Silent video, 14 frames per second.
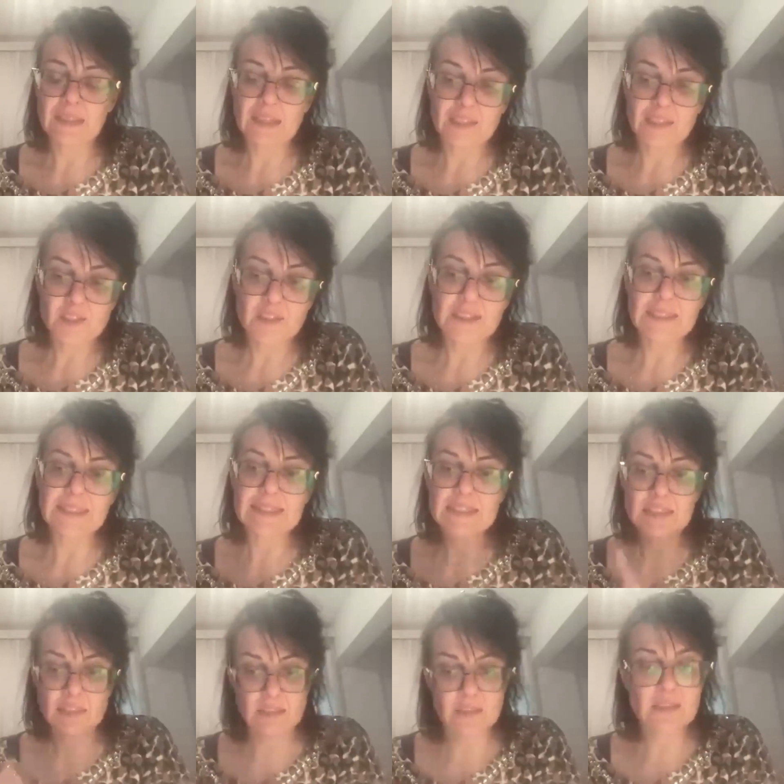actually
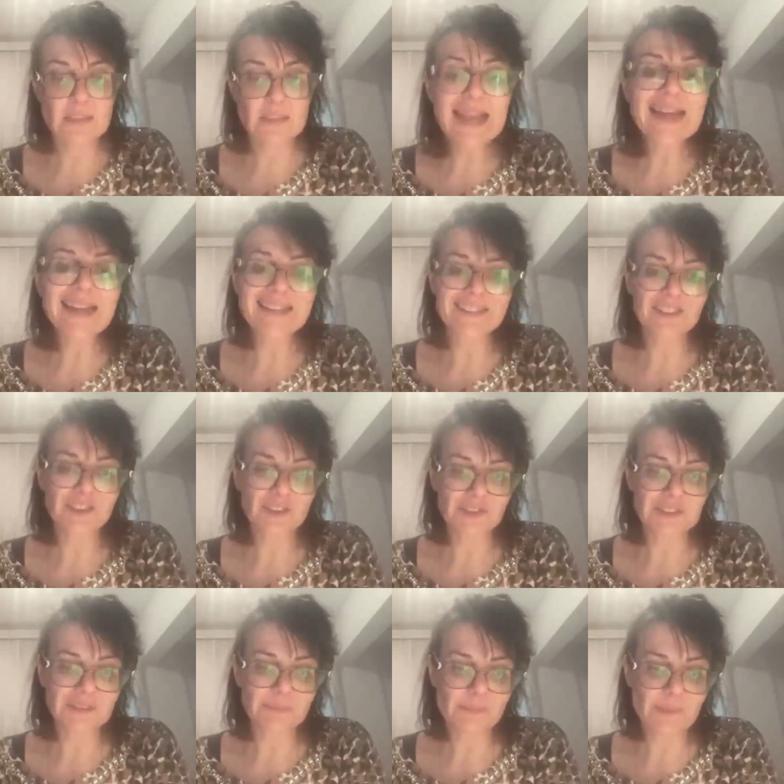sheds light
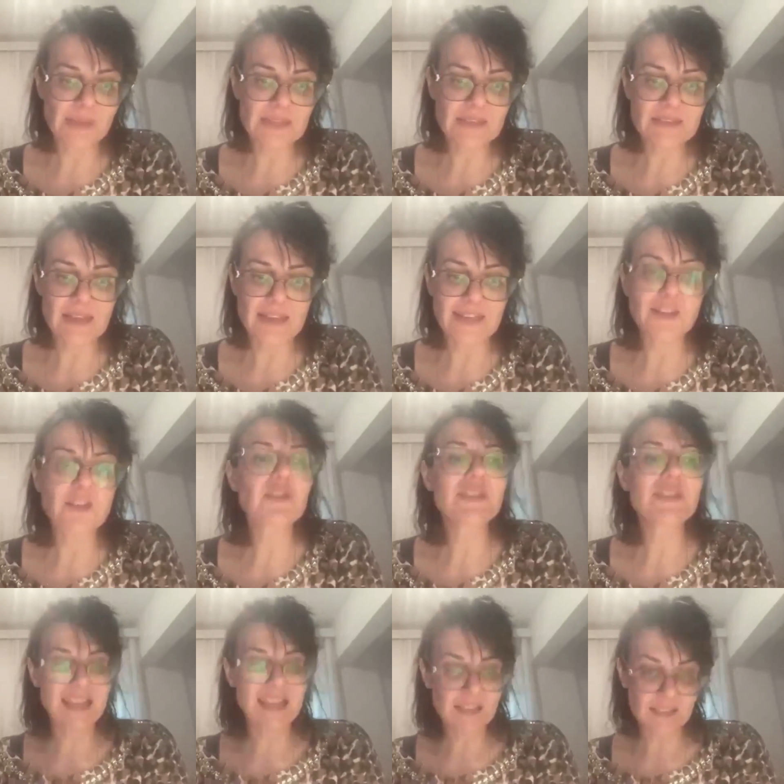on a
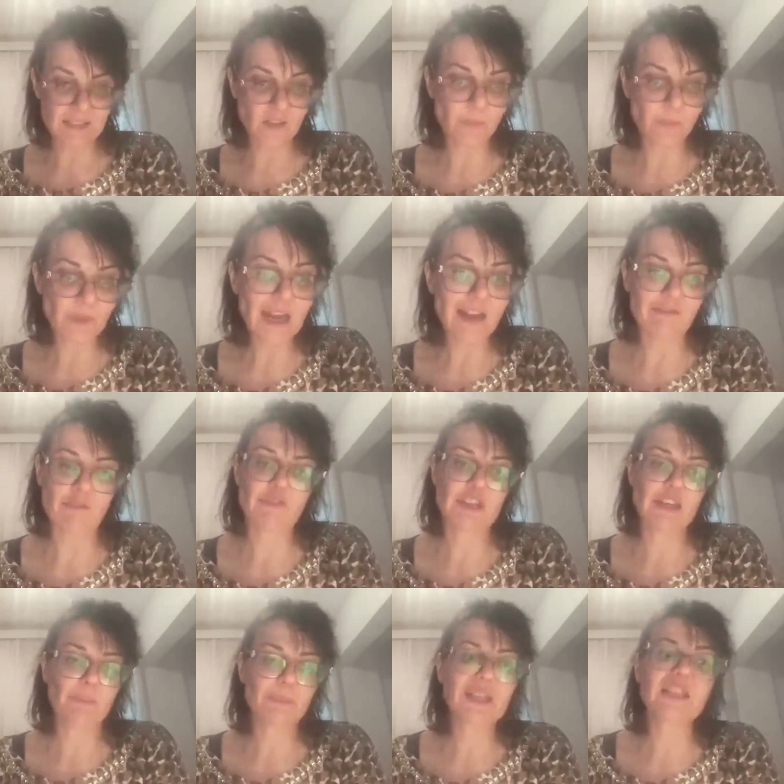misunderstanding on behalf of
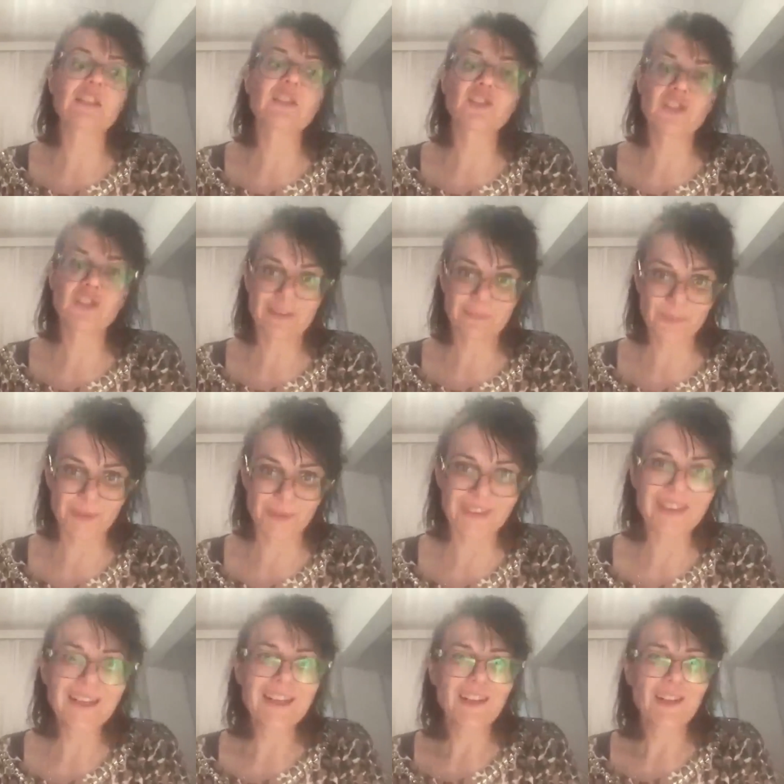the appeals chamber
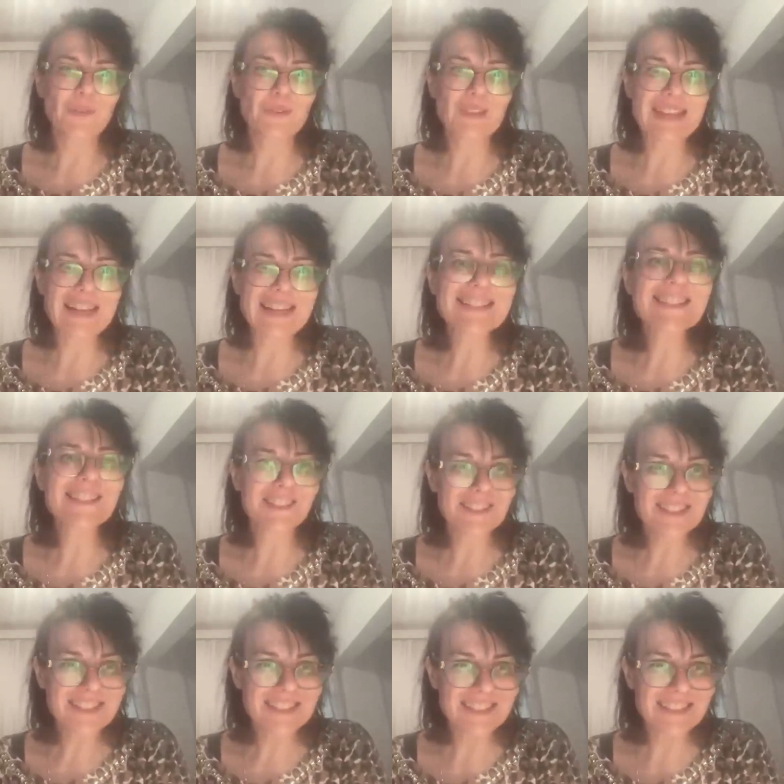of the
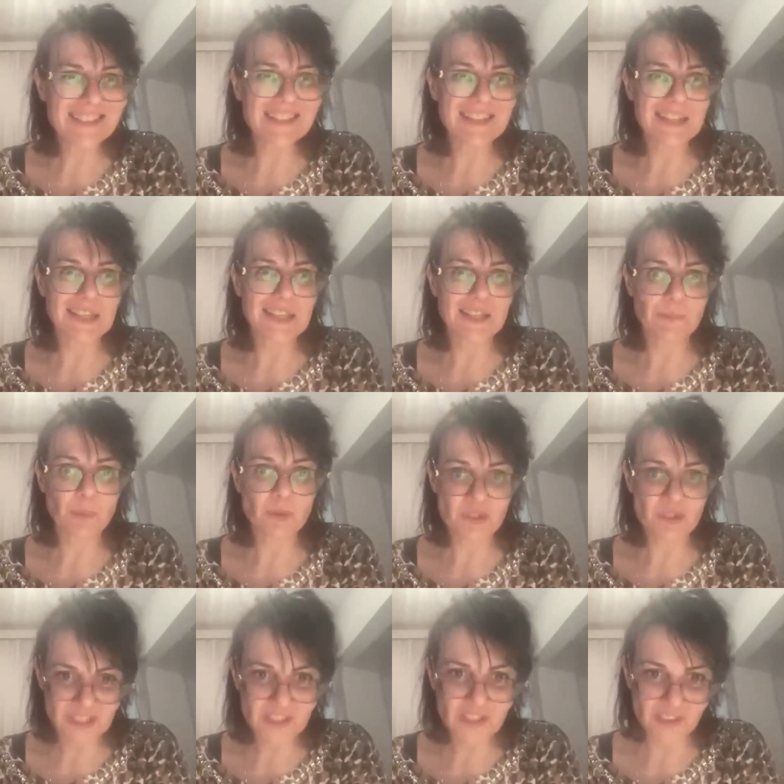ICRC
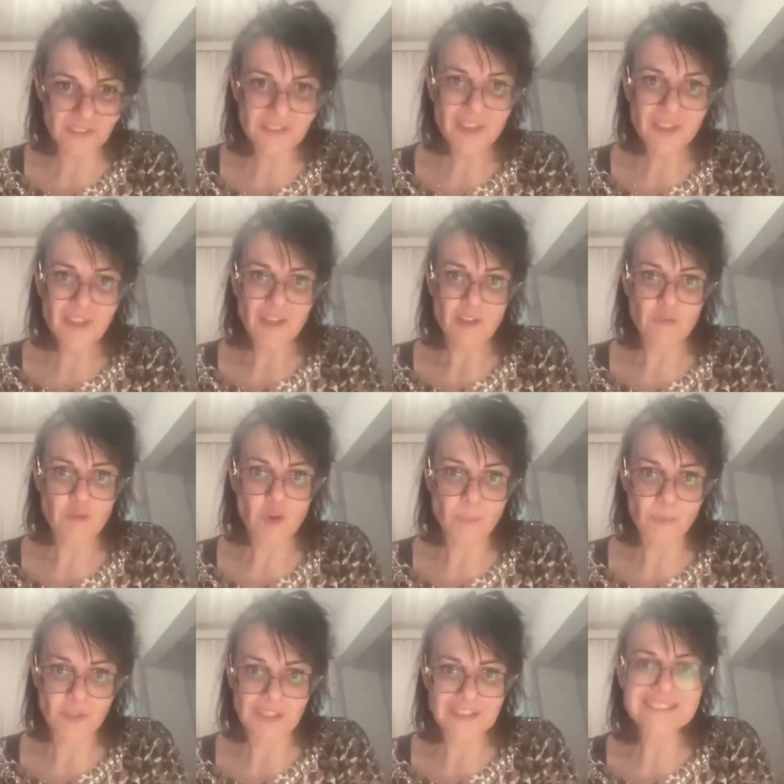position of
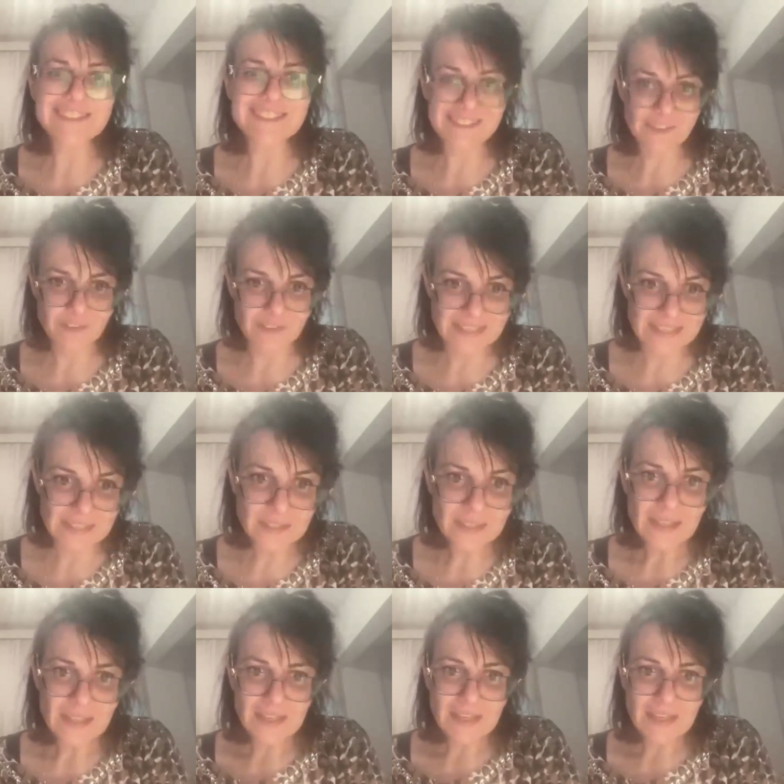Common Article 3
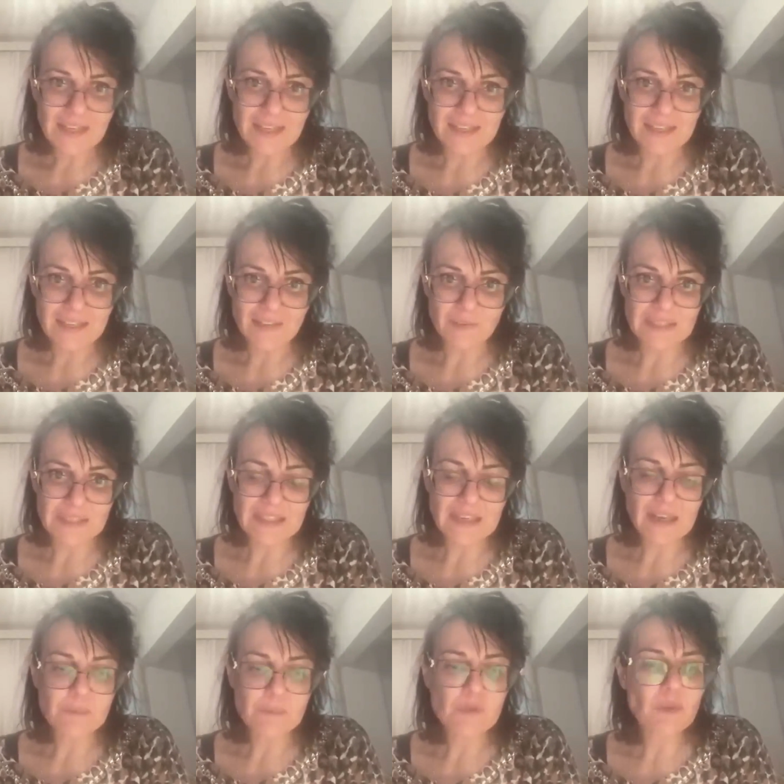when it
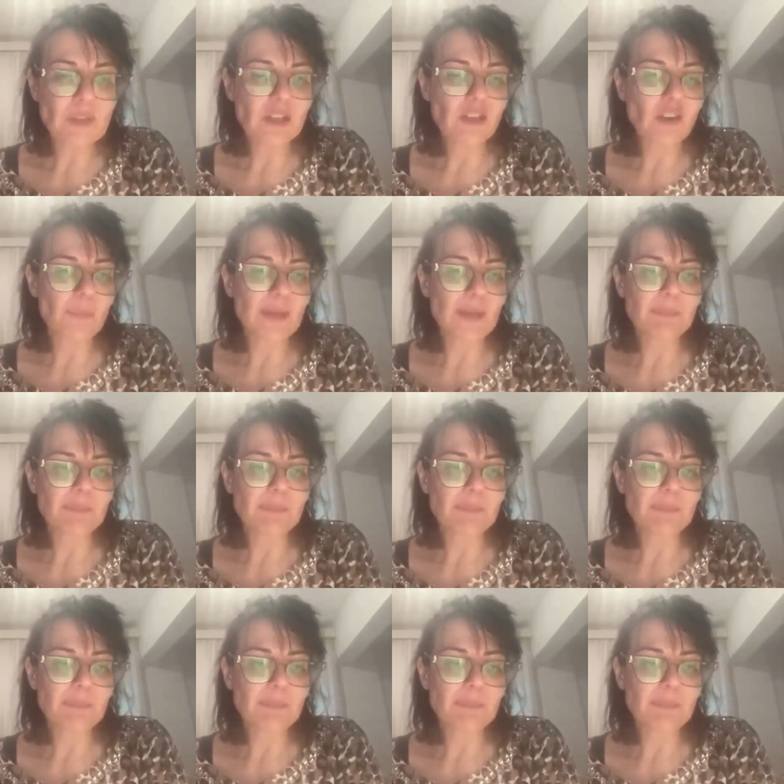comes to the global